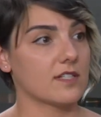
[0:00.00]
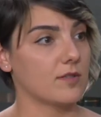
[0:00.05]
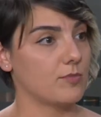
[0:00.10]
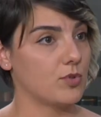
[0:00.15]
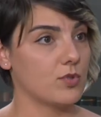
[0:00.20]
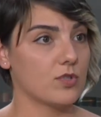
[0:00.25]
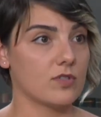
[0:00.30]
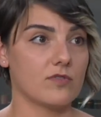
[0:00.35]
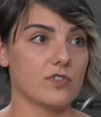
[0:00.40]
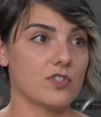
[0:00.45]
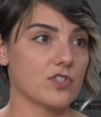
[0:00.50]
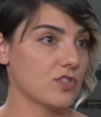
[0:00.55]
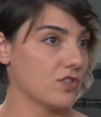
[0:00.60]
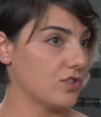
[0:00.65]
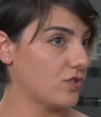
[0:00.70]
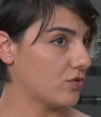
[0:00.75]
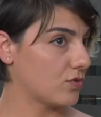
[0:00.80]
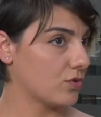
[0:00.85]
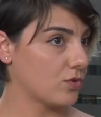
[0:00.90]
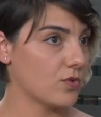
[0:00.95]
computer
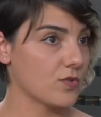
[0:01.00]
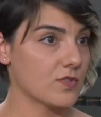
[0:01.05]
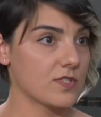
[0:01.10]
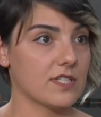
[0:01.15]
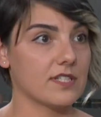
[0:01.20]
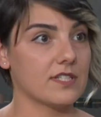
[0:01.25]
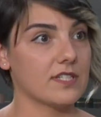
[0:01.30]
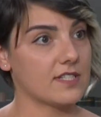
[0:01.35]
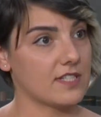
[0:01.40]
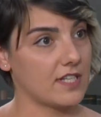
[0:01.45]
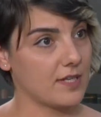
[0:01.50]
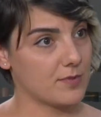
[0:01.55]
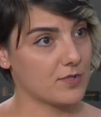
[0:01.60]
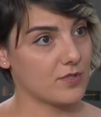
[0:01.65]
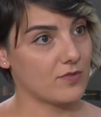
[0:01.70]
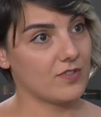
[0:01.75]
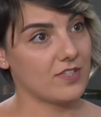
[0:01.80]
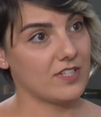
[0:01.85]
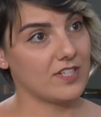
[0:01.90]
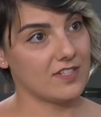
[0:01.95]
vision, drones, and these
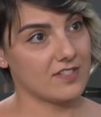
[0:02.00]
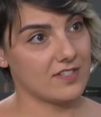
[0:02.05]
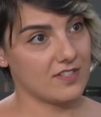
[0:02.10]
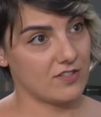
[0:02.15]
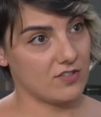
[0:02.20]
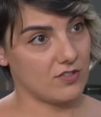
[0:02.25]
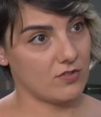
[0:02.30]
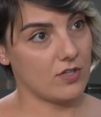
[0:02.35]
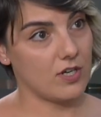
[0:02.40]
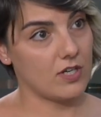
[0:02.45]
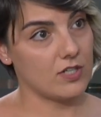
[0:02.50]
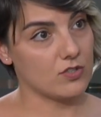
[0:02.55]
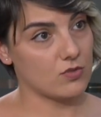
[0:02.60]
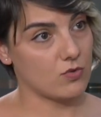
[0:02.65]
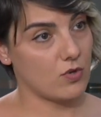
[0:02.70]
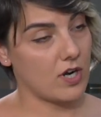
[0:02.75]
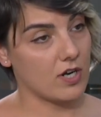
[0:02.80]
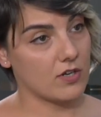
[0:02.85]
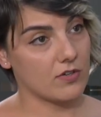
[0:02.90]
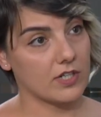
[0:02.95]
types of things in the,
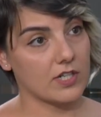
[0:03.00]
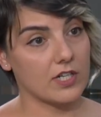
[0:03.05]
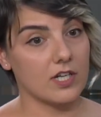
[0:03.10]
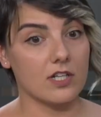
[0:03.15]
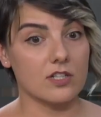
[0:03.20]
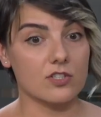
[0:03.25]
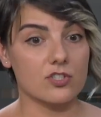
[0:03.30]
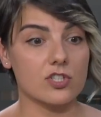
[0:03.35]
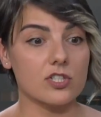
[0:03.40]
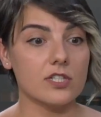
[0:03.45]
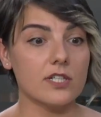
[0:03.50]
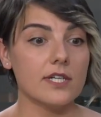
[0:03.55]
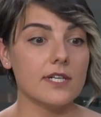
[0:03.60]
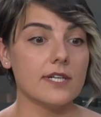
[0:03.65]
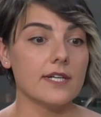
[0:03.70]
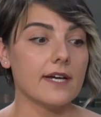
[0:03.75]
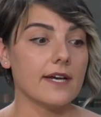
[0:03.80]
into agriculture.